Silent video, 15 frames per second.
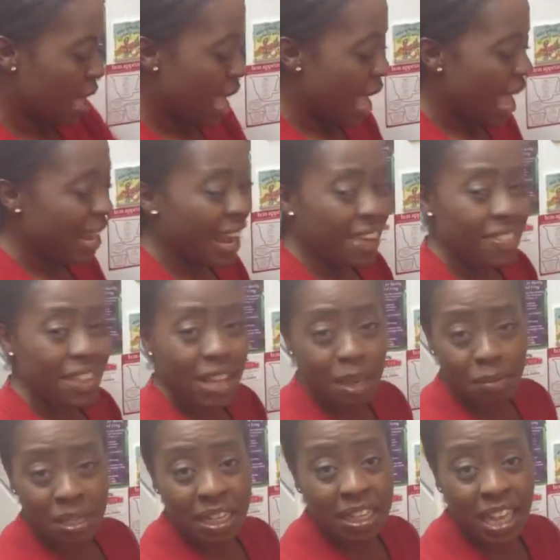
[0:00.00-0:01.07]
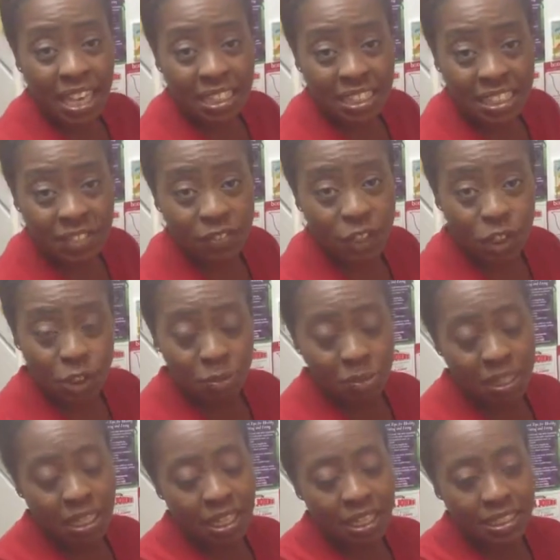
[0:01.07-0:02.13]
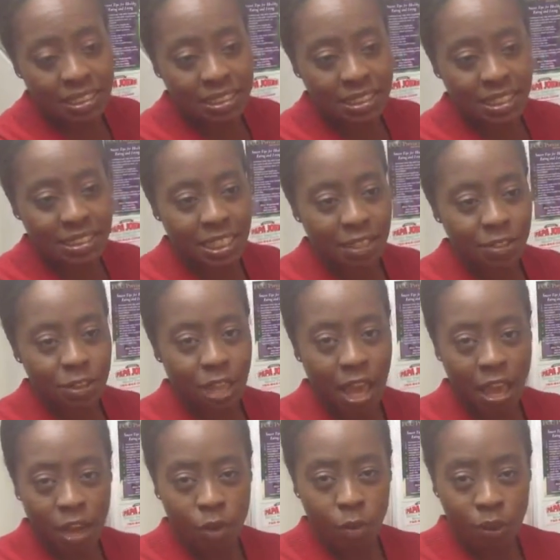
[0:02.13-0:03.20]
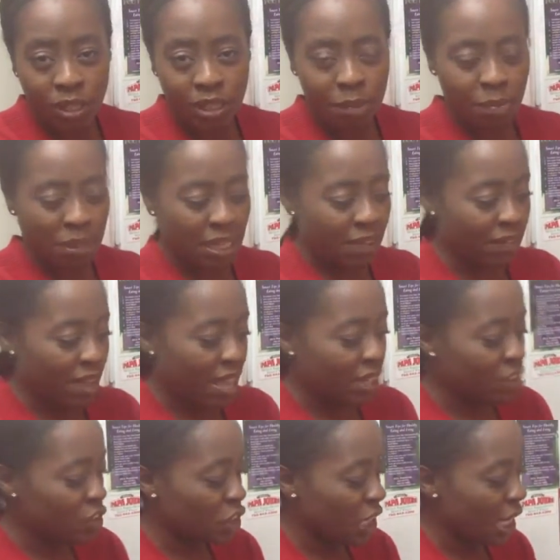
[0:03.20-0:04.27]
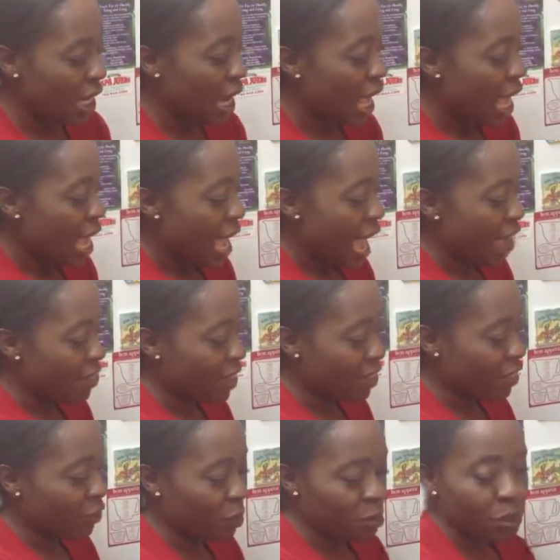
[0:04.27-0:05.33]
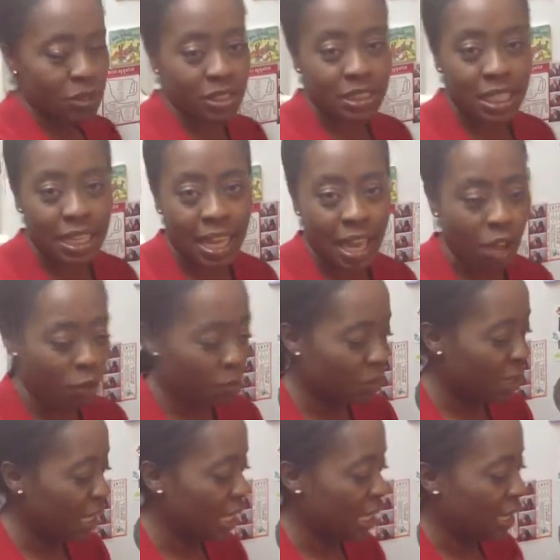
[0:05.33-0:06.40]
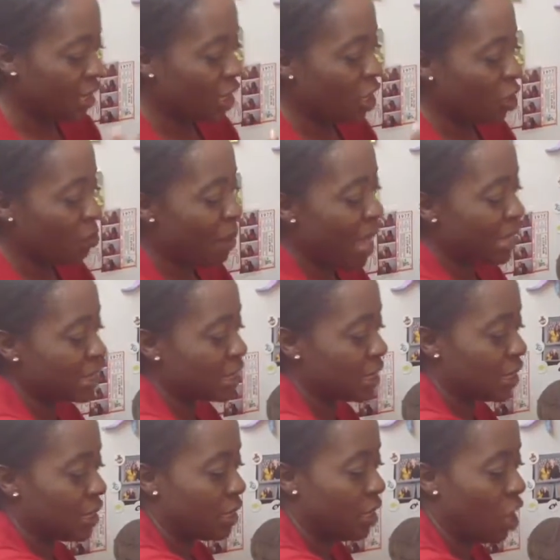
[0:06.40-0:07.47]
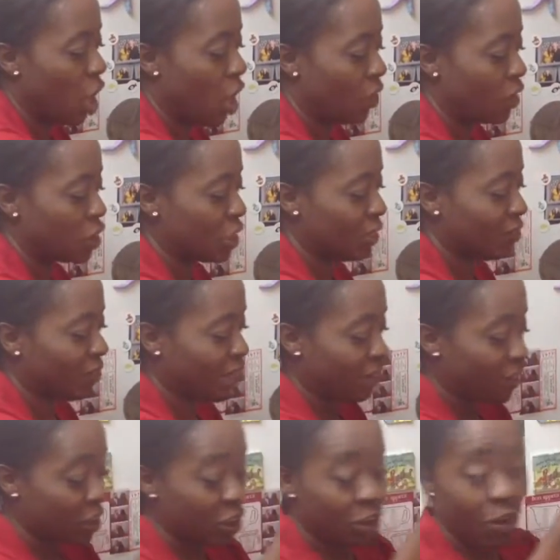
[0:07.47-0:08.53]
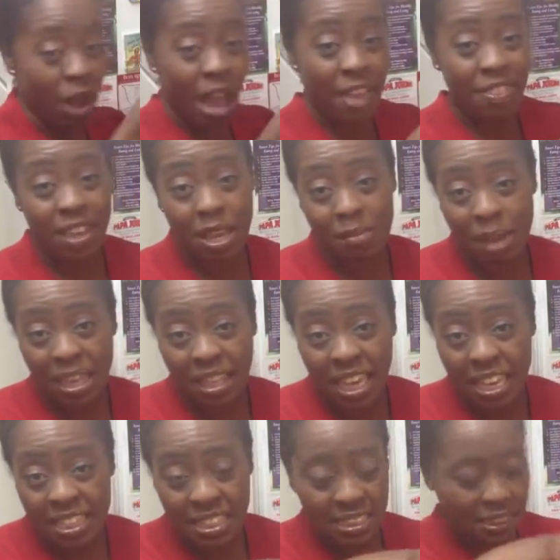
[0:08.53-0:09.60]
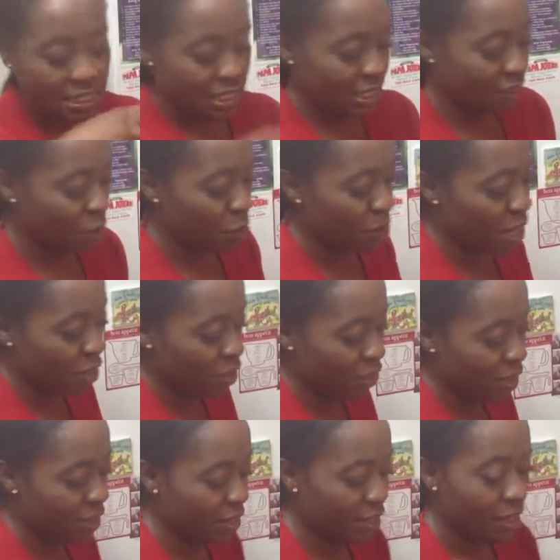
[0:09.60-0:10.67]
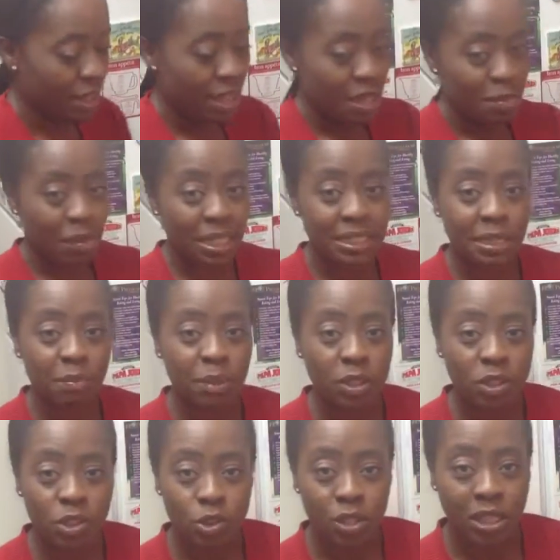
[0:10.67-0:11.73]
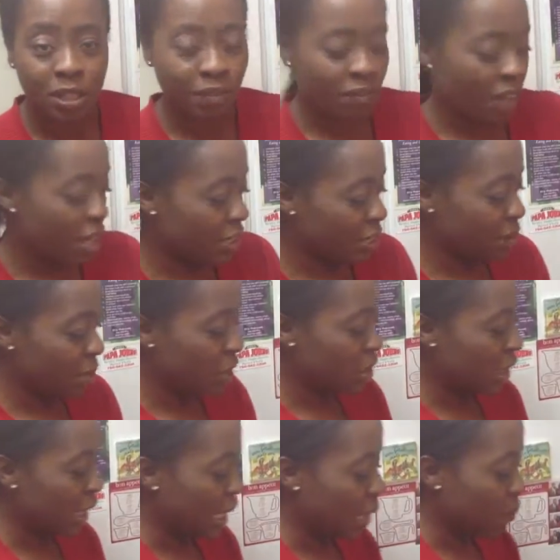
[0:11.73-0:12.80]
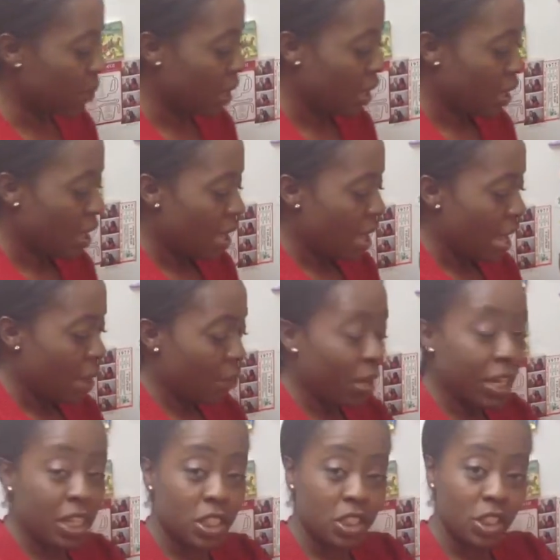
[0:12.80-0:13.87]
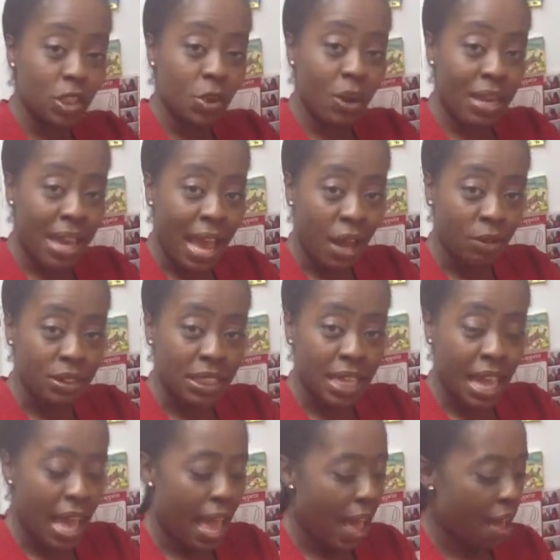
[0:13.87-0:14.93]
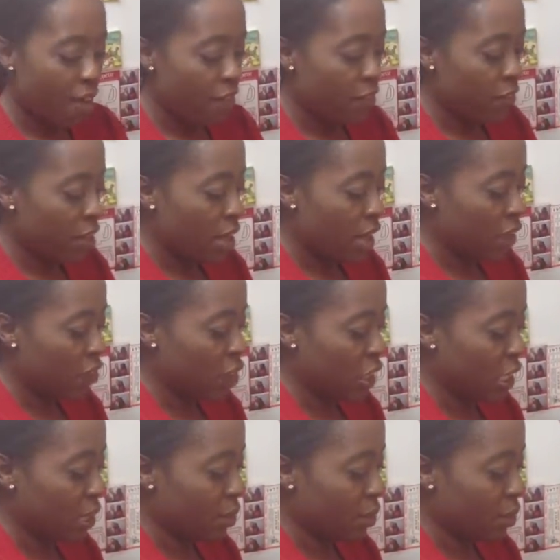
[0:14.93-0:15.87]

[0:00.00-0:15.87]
And I think I'm going to like this version because since I'm not a really big fan of gin, I think the vermouth is going to help me, mask all the gin flavor. So I think I might like this a little better than my typical straight up vodka martini. And we're going to do 1.5 ounces of gin.